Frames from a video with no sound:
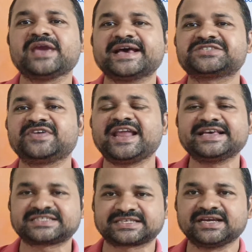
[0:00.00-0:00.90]
as well
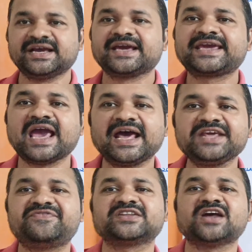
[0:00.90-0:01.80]
as
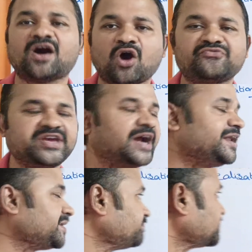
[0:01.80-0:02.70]
carry for the half adder.